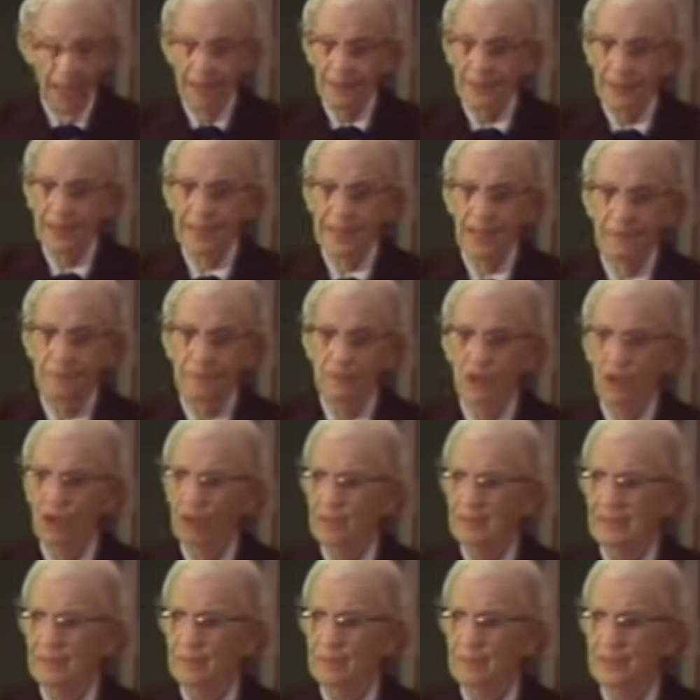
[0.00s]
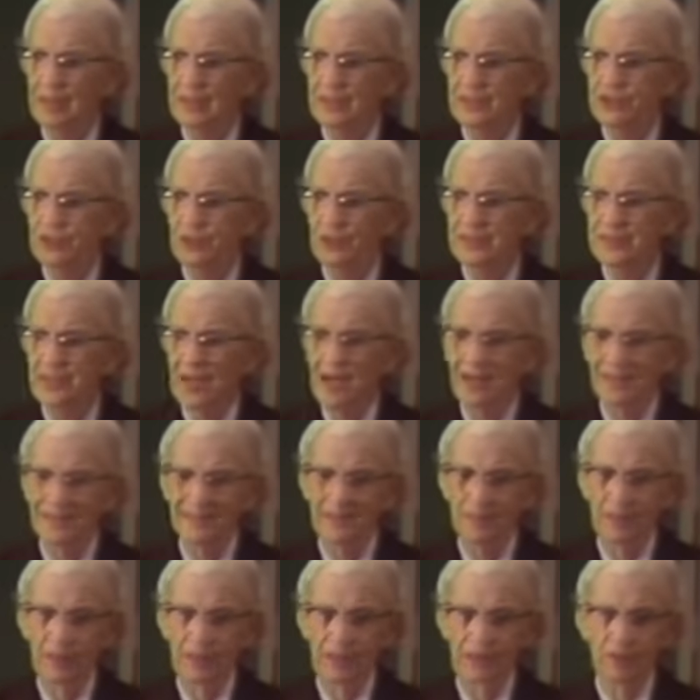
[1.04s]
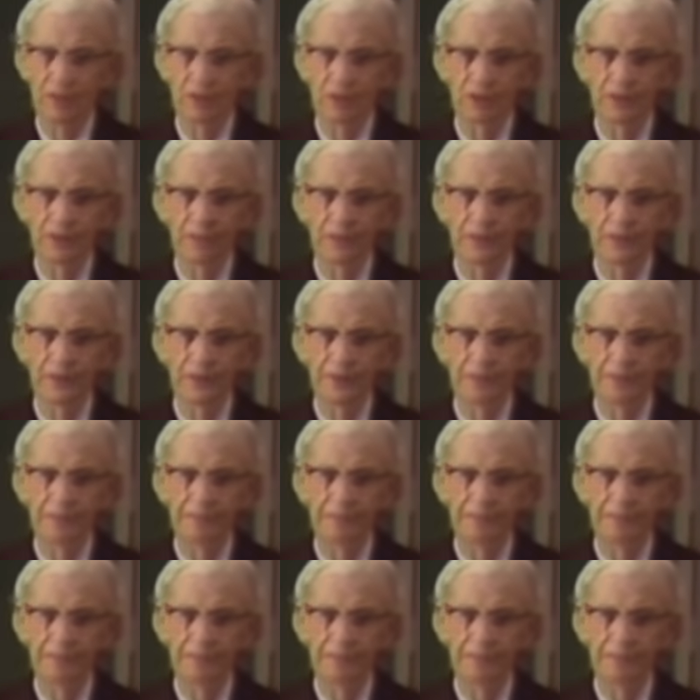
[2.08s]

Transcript: They kept all of the modules on the microcomputer